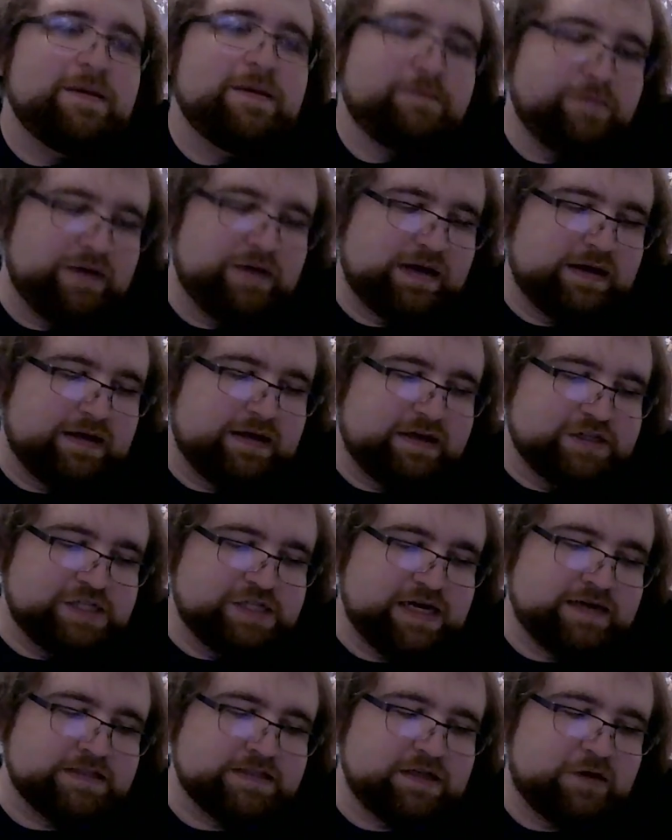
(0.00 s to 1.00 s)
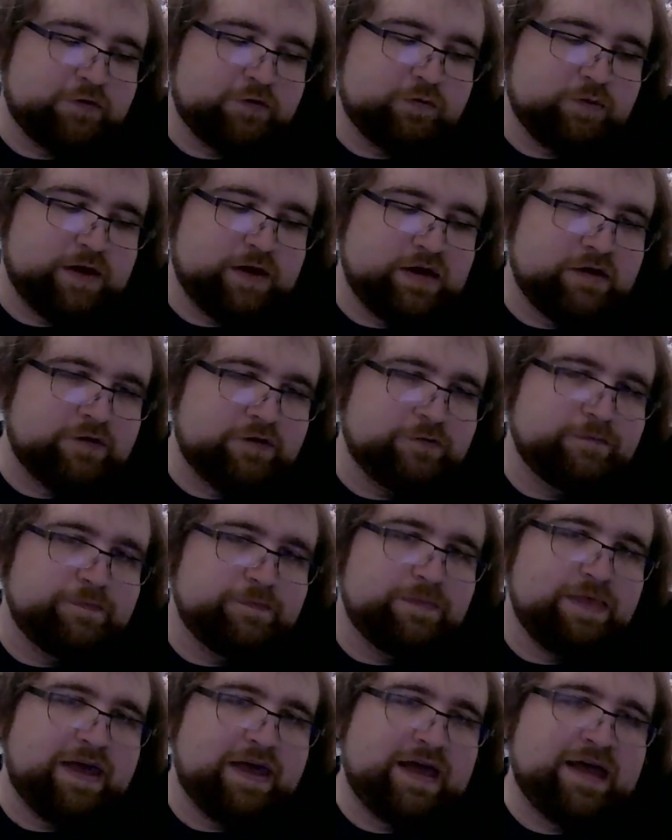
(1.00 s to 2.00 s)
But she had a talk with Rio,
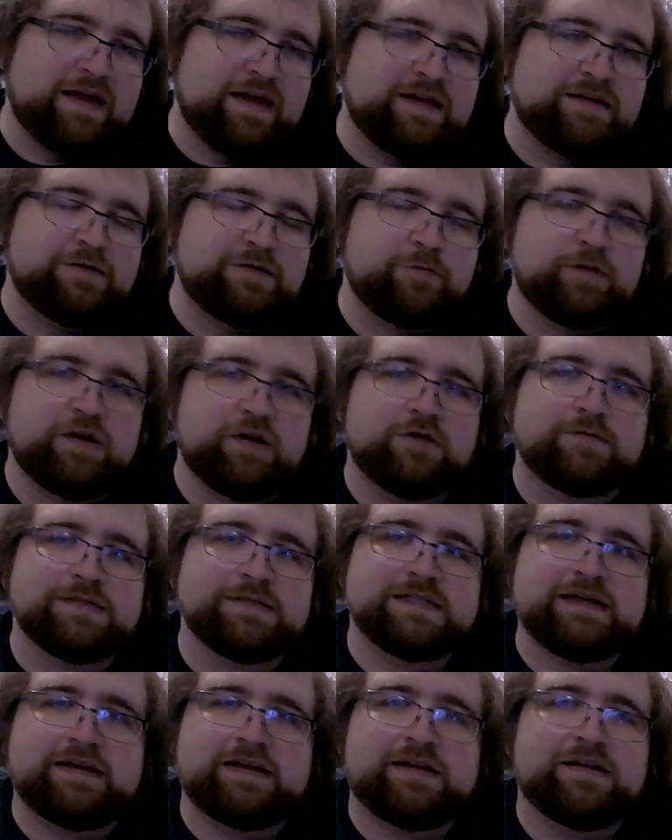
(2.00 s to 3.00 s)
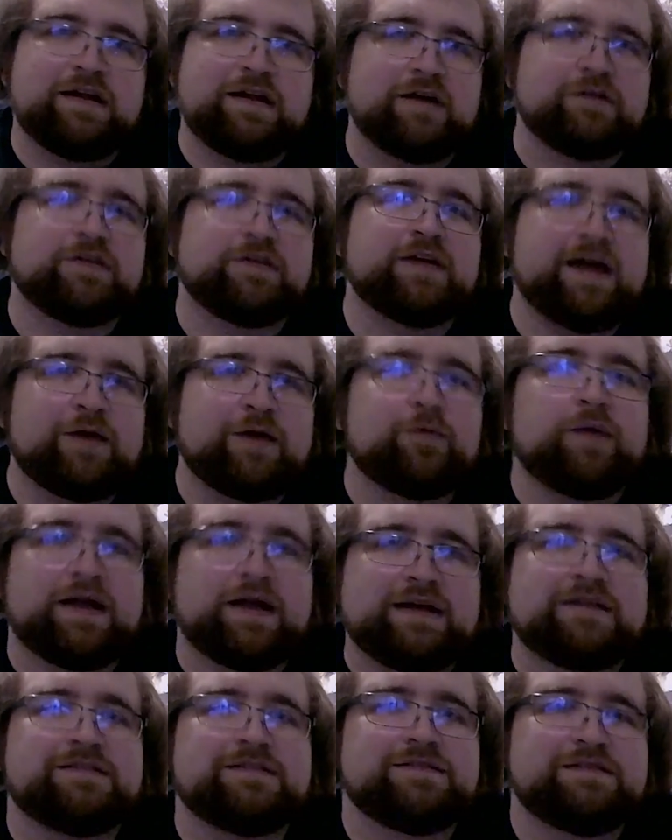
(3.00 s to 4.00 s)
and Rio was like, no, you gotta
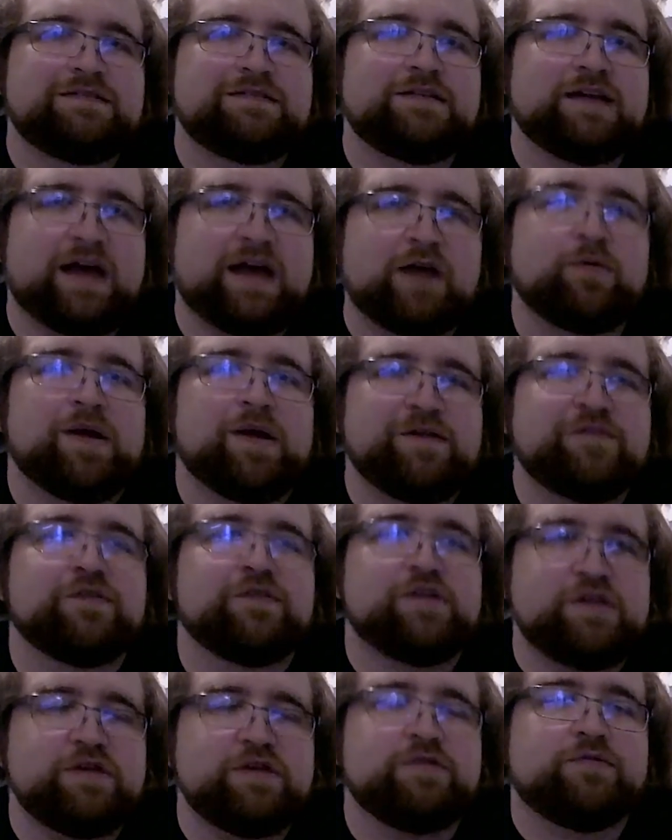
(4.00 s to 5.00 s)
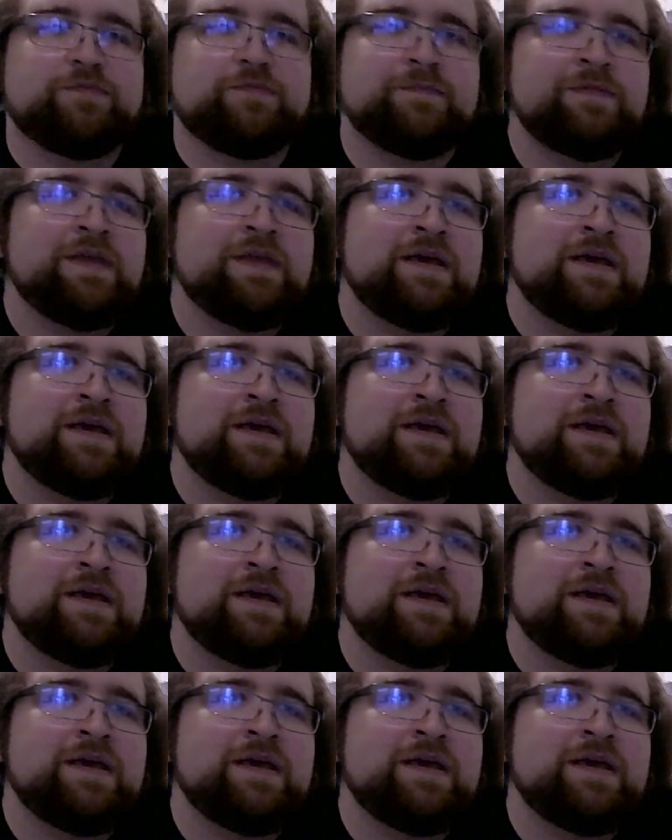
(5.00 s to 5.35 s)
write for you.